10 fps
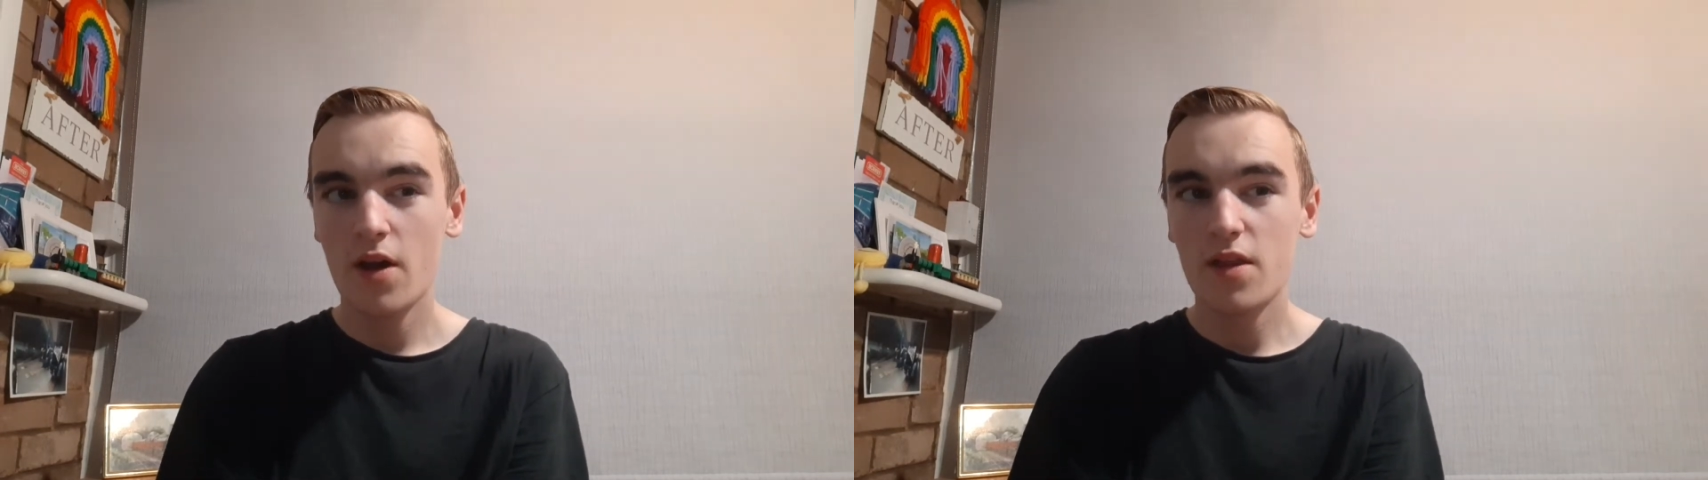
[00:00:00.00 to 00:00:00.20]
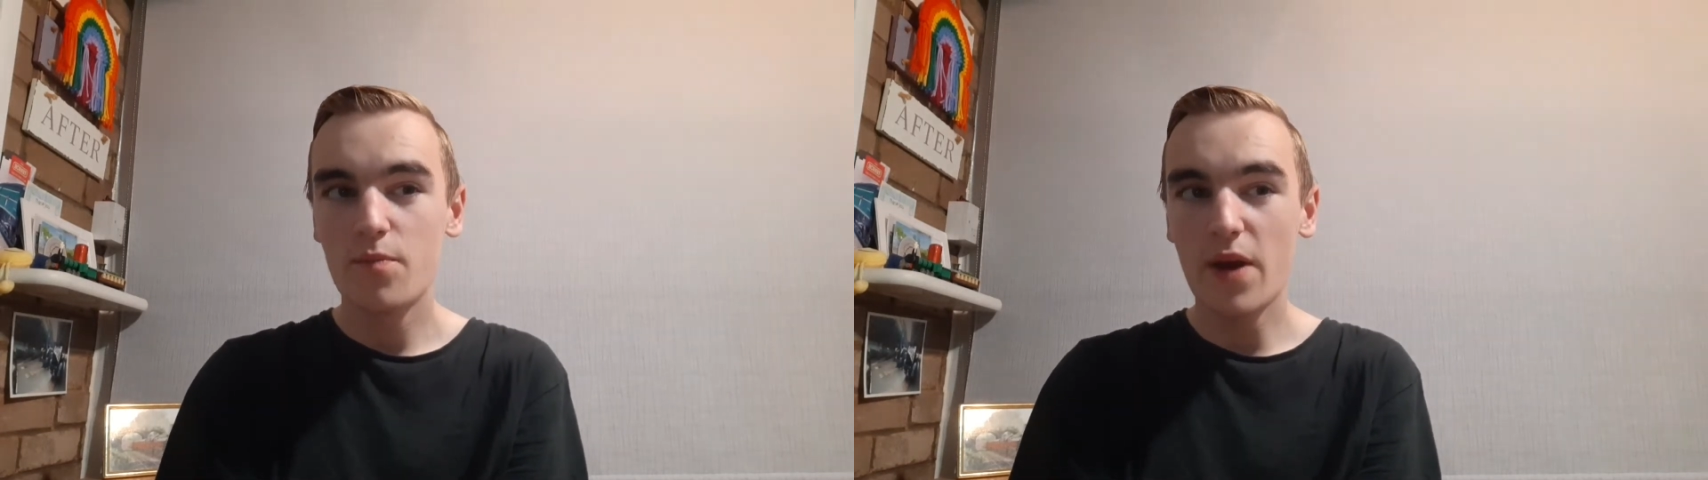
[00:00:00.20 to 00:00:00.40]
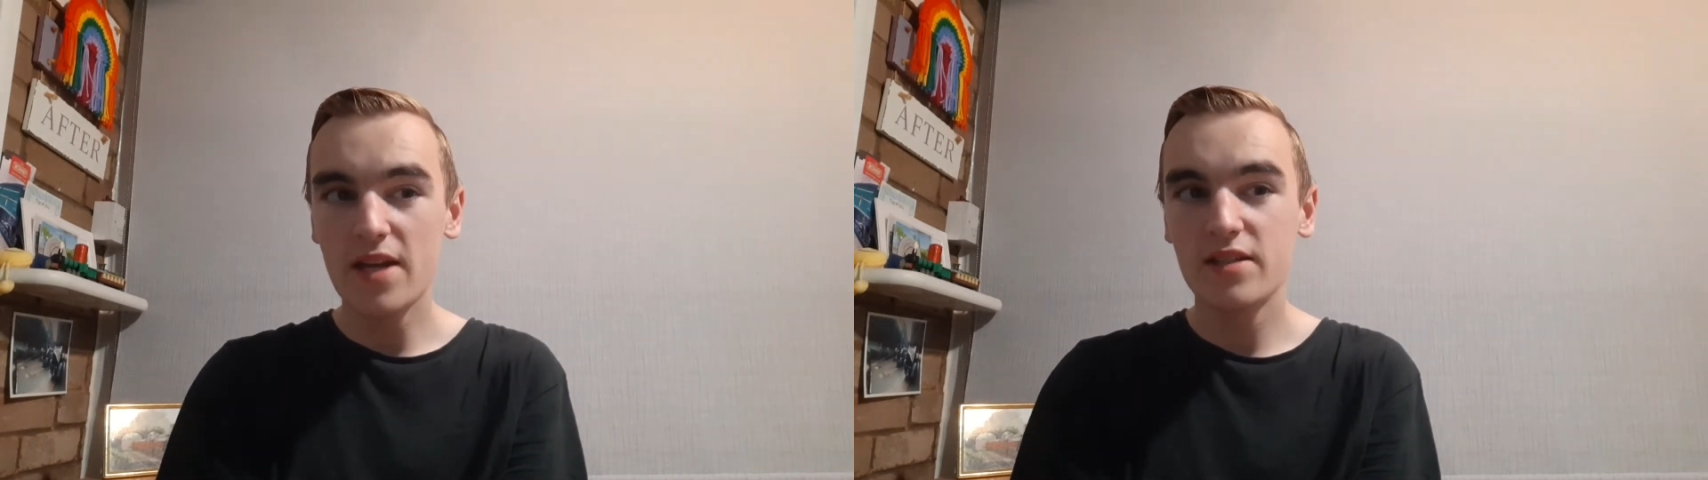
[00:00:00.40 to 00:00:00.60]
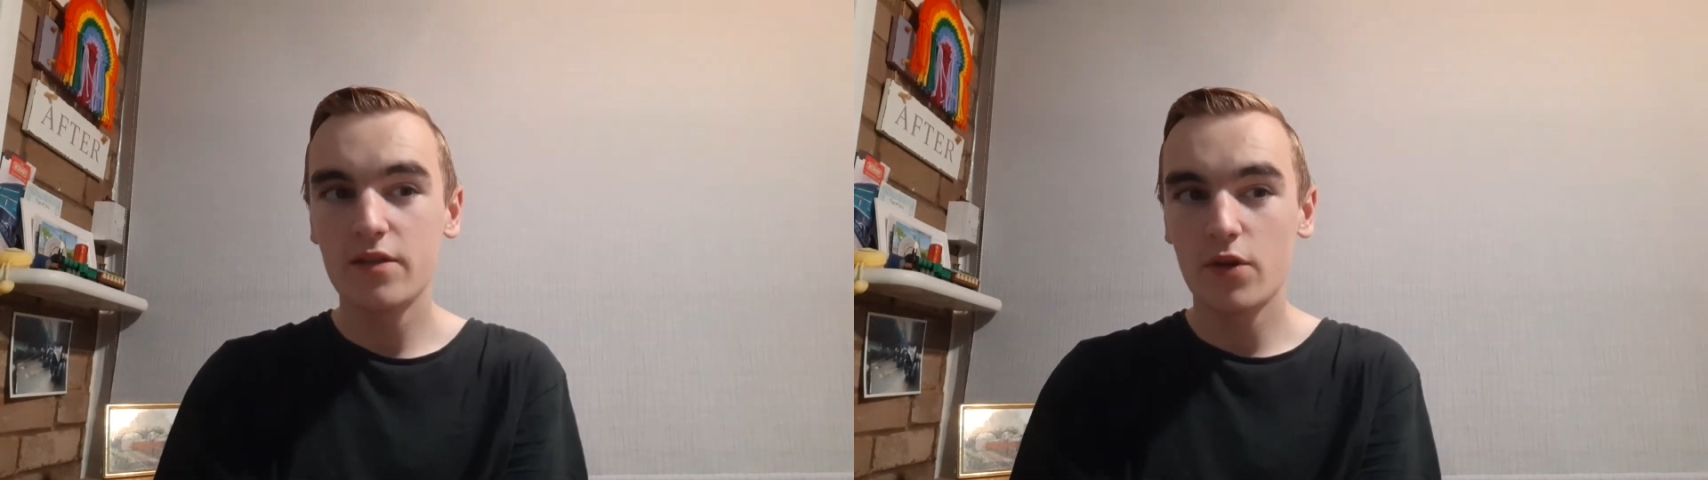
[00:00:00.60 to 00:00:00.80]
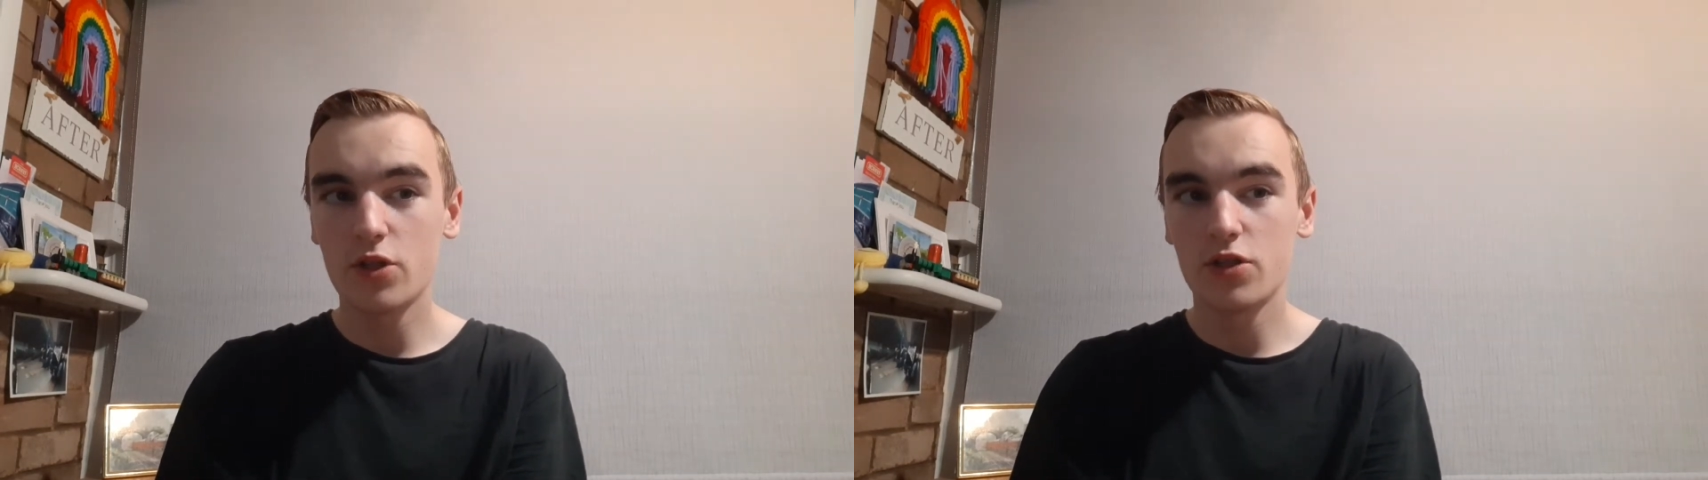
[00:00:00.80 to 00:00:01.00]
The basic
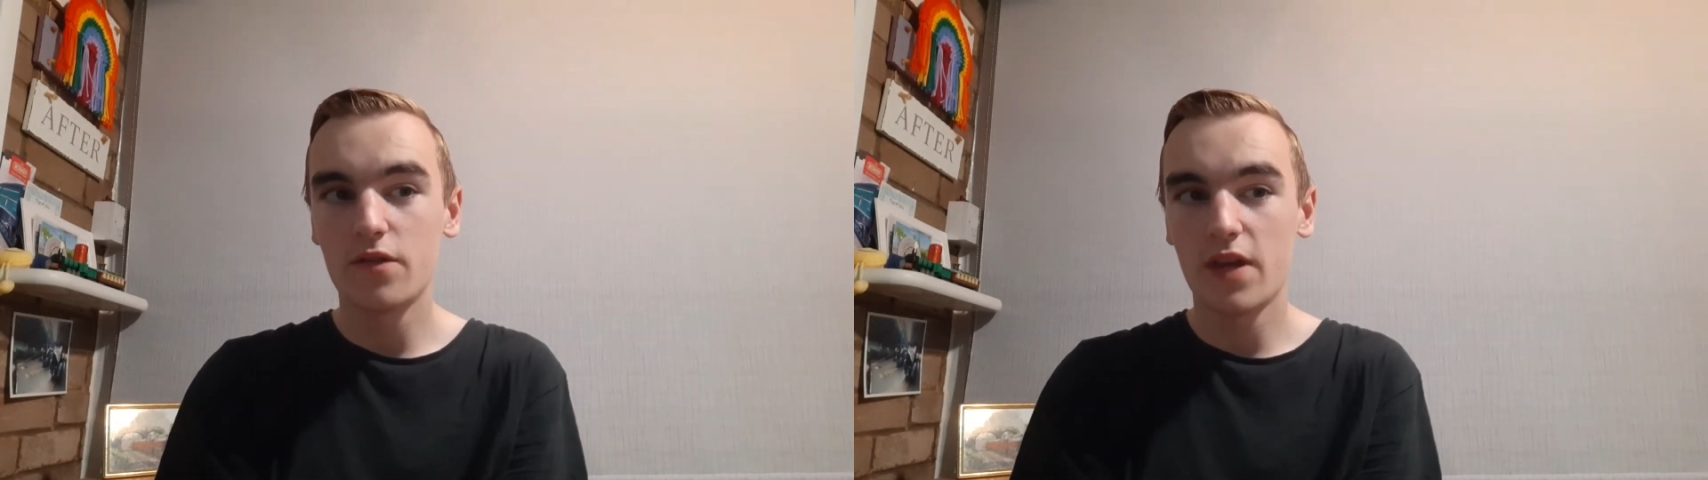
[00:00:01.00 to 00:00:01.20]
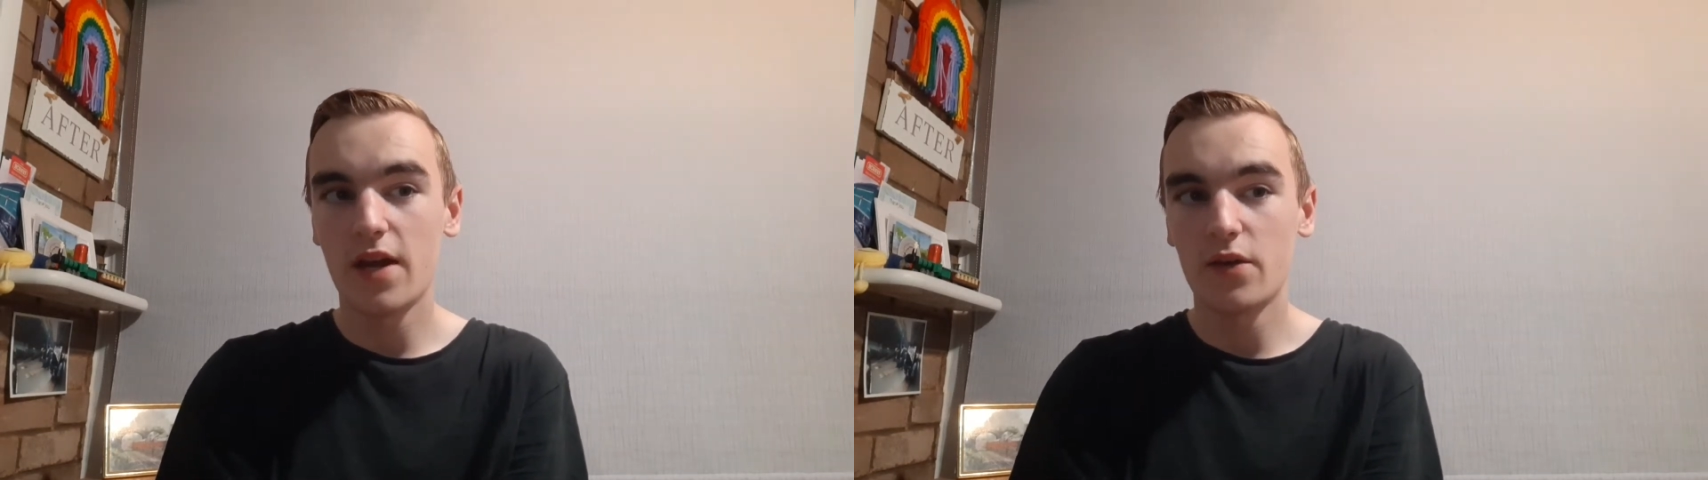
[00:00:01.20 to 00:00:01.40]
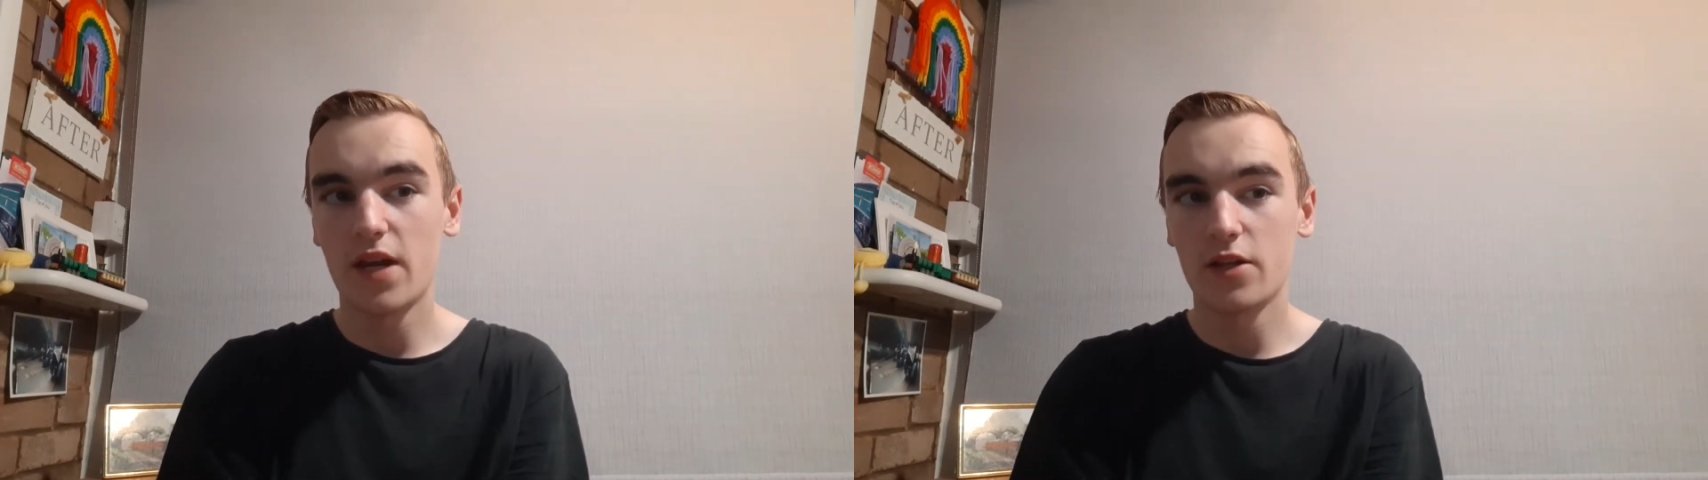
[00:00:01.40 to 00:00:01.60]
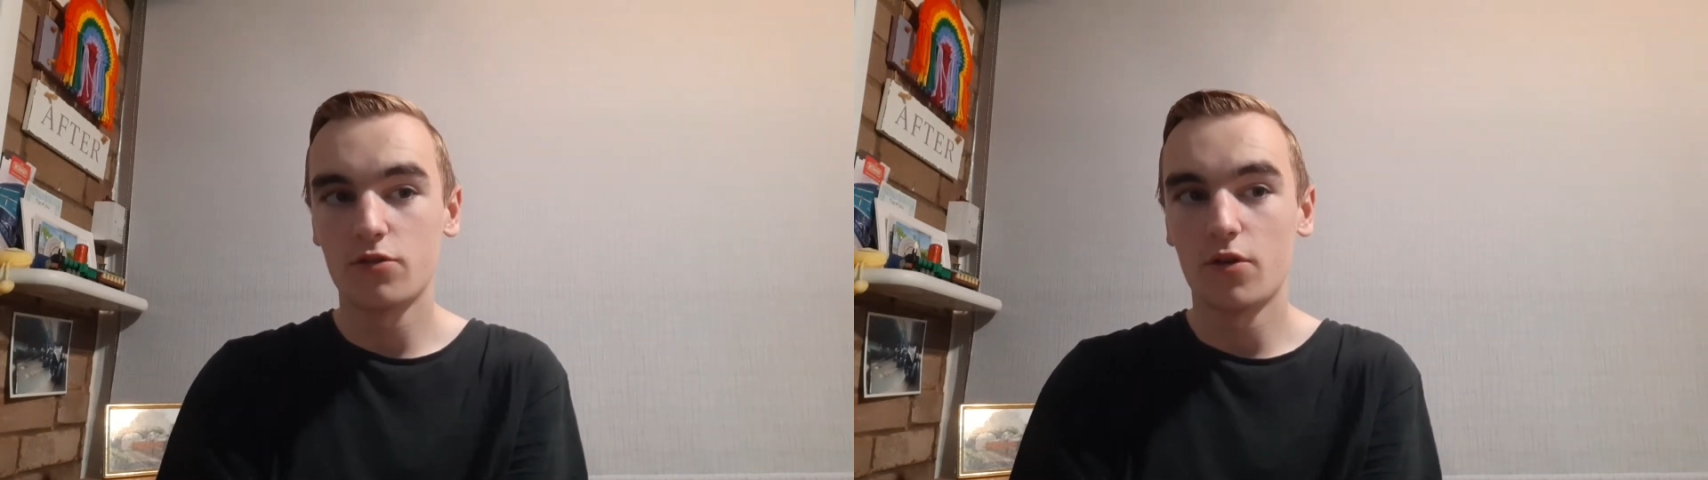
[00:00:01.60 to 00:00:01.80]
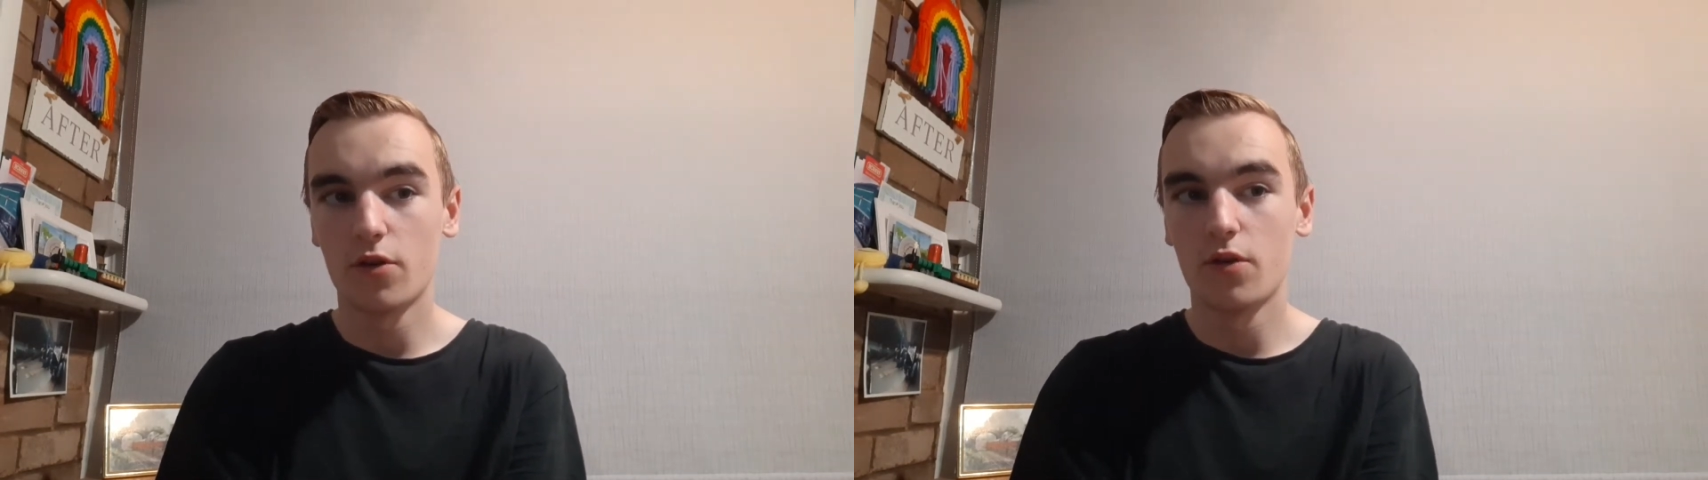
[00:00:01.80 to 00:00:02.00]
version of the Audi
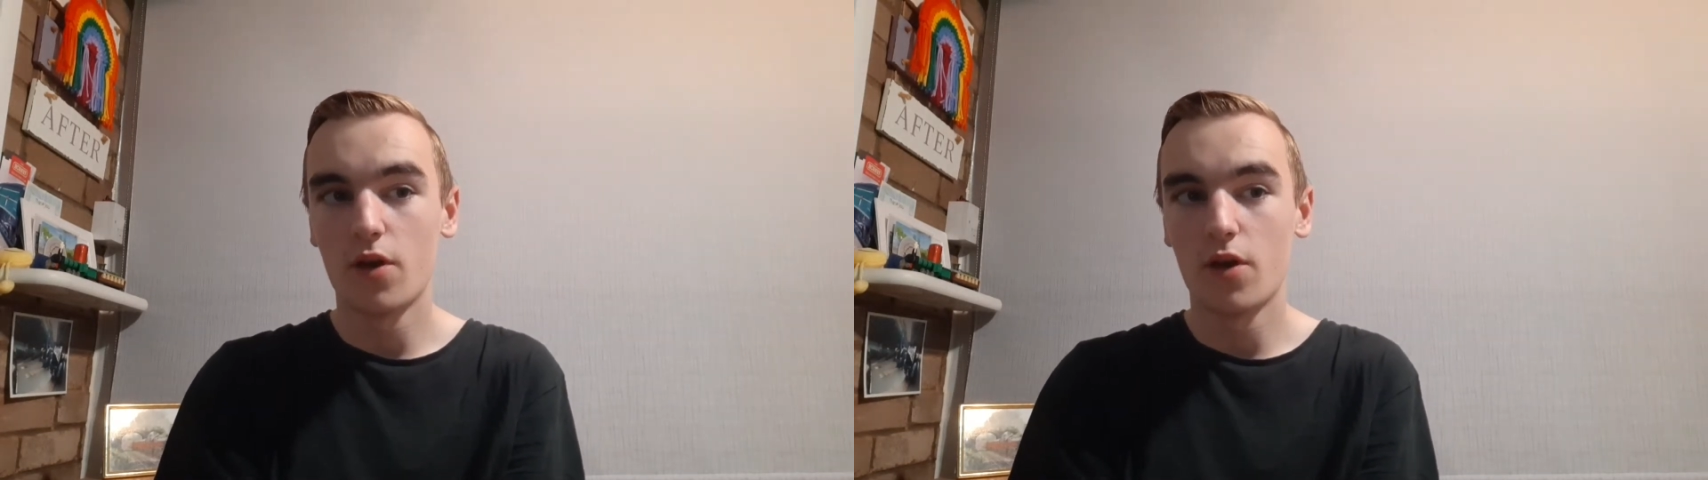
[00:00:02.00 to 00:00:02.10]
e-tron,